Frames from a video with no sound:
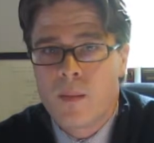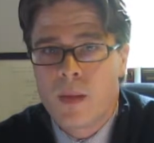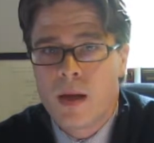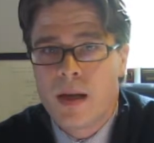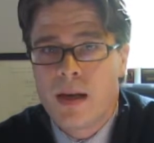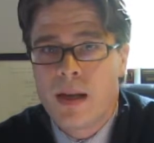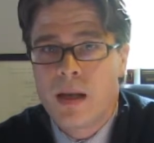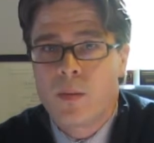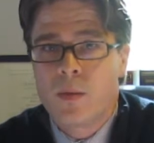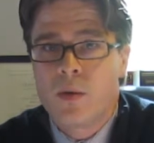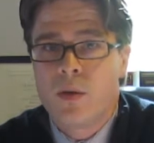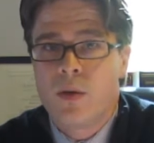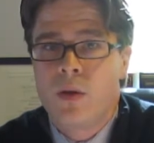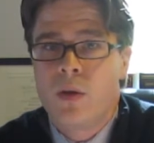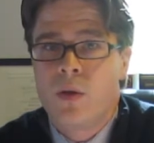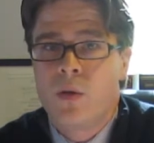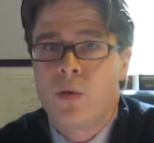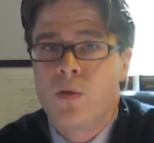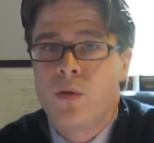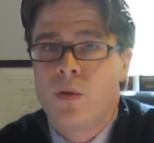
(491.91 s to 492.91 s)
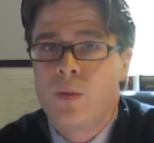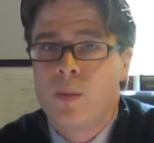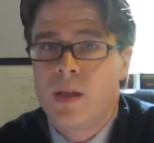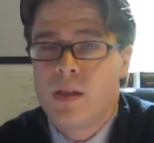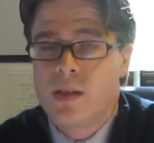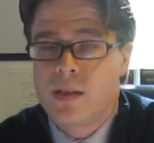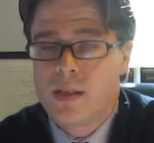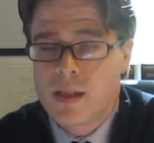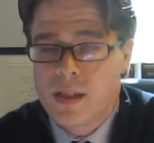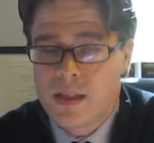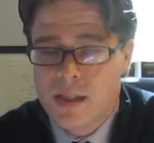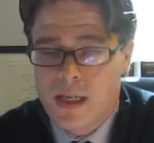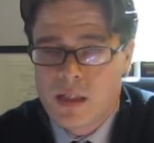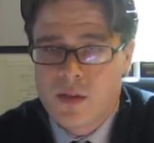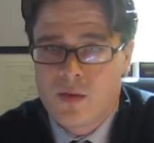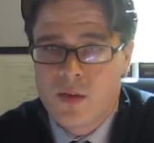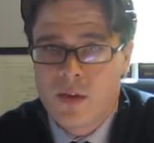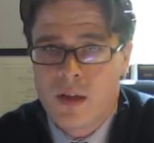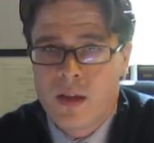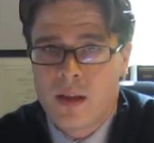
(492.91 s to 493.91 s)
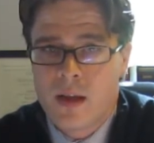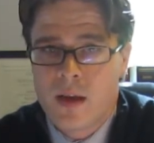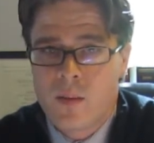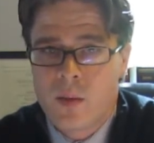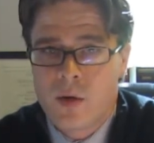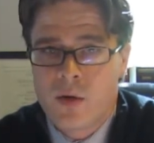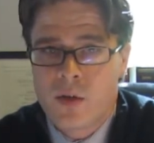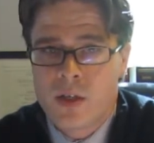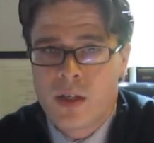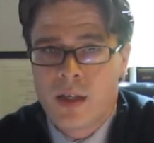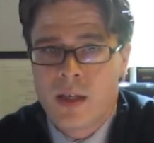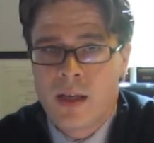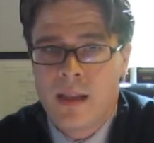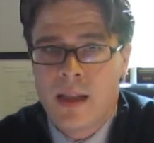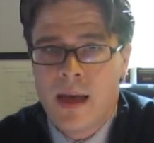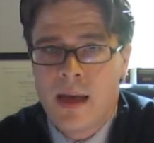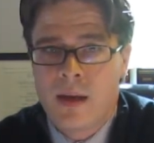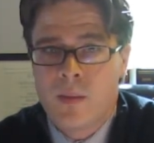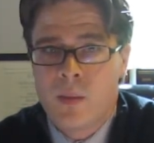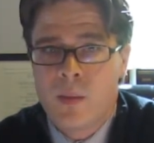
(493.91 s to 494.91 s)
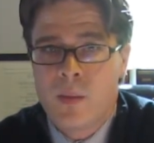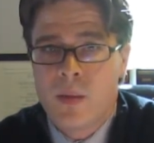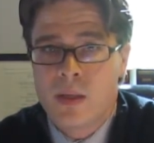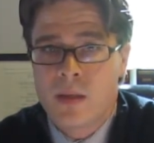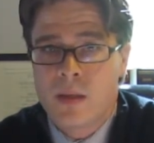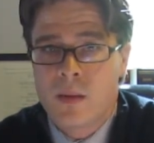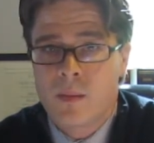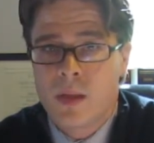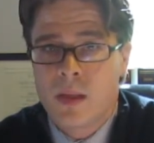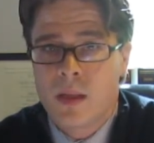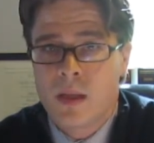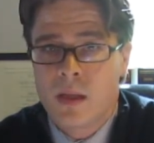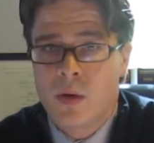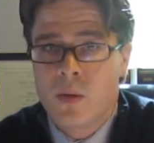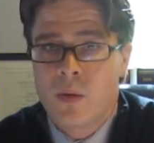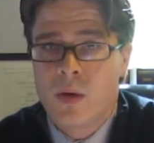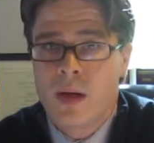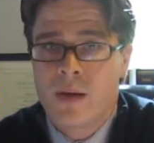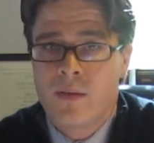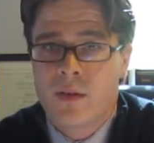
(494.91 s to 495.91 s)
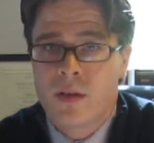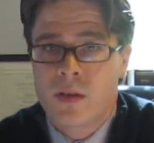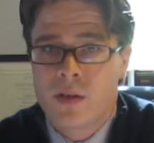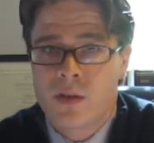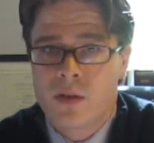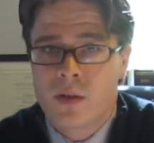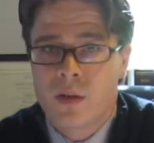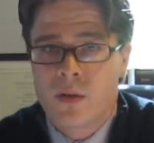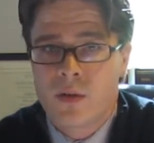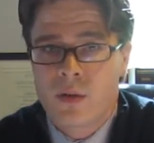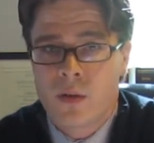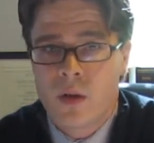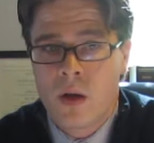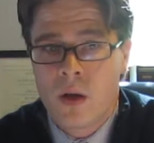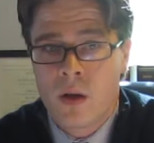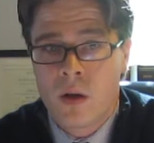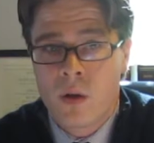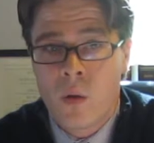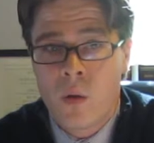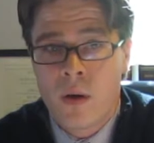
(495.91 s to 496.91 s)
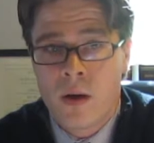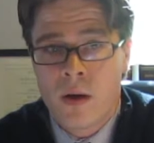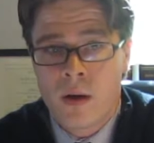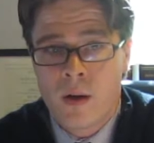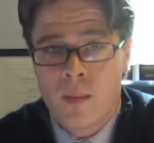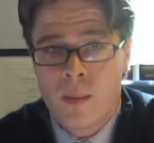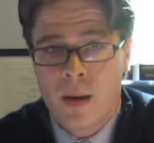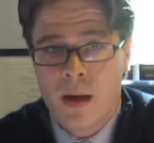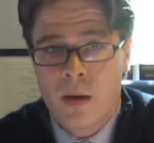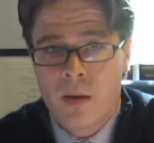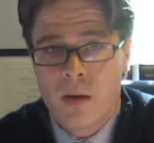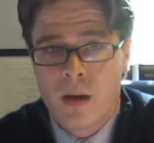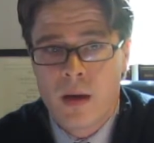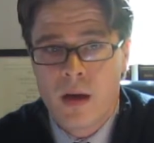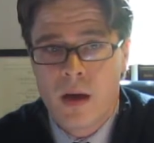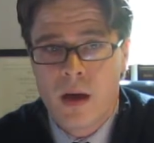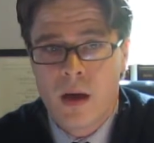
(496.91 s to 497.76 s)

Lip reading: enable you to be successful on that motion, and that would be something that you would have to consult a lawyer about.